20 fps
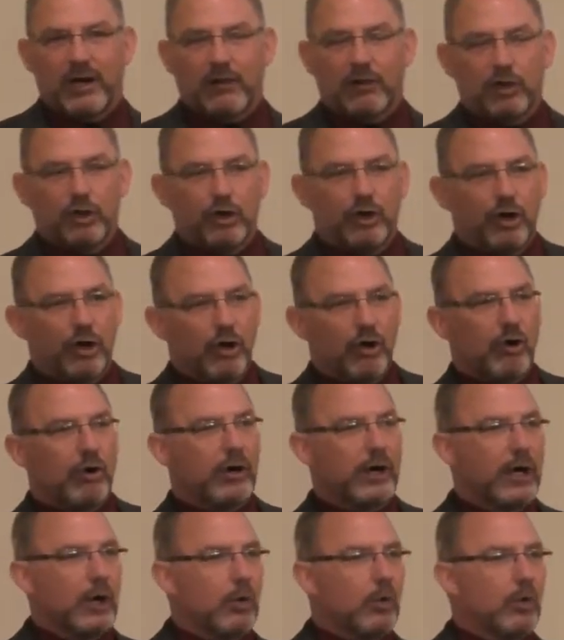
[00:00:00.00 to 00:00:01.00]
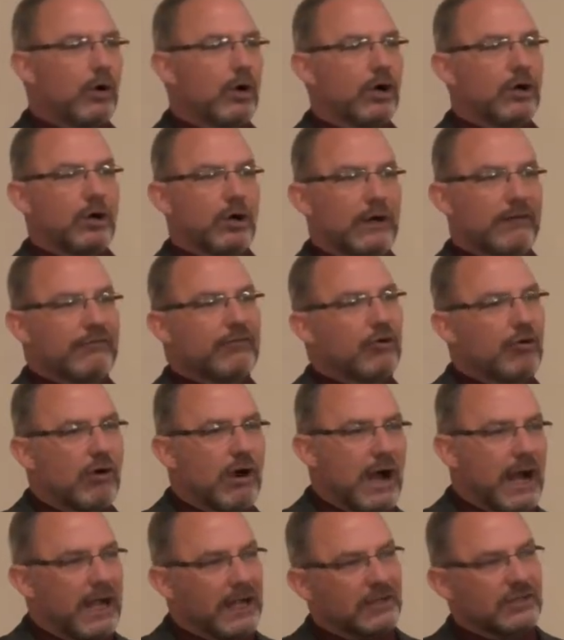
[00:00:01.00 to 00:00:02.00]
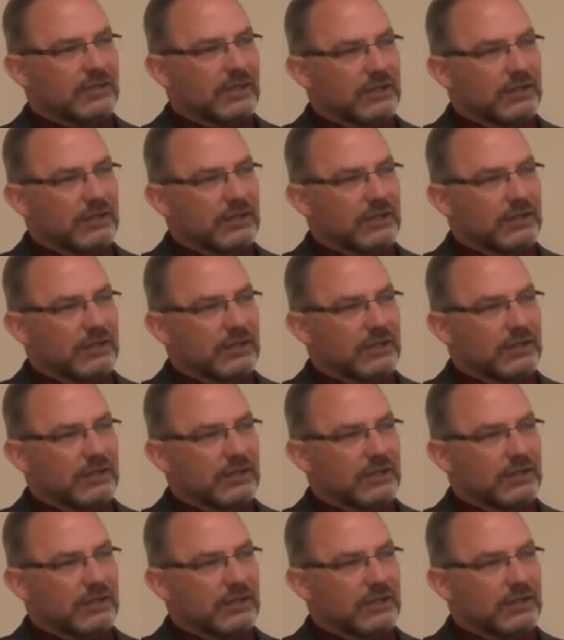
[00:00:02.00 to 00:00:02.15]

a learner or a worker of Christ,